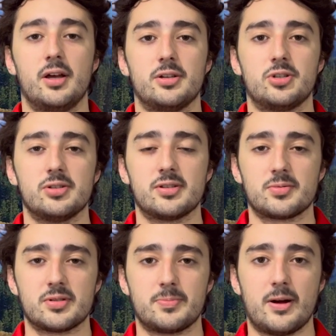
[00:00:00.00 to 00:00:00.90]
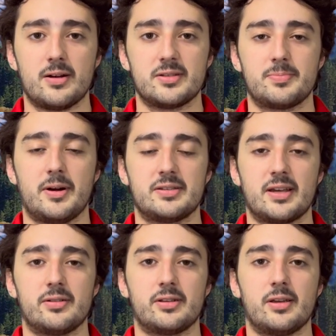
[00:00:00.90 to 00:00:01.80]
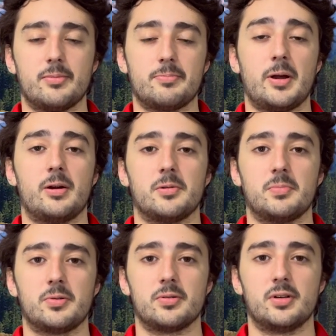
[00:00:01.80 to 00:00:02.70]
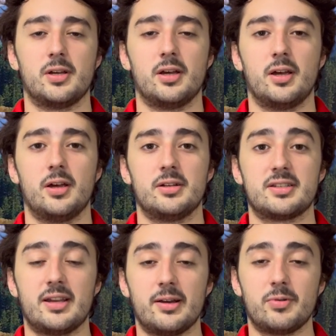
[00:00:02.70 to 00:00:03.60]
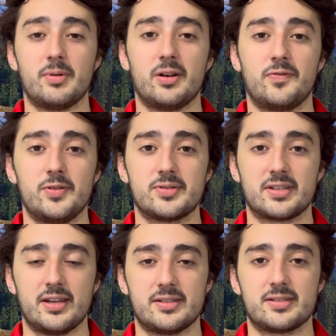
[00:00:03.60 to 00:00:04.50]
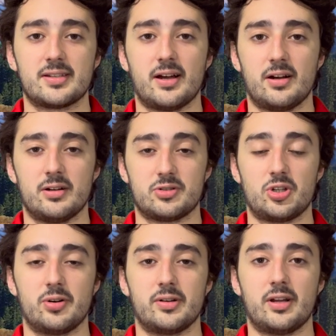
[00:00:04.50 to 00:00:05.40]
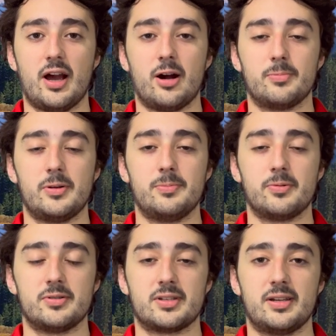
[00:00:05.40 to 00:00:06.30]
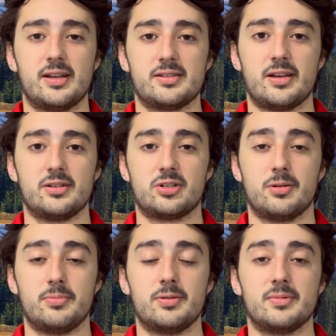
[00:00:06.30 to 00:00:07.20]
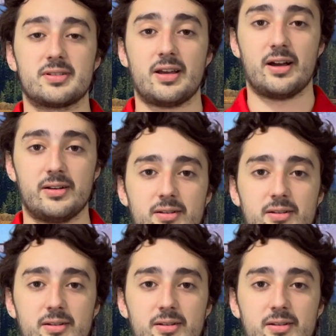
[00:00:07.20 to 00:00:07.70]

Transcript: Jesus responds by telling him a parable. Today we made a few skits showing how people in today's age can be misguided.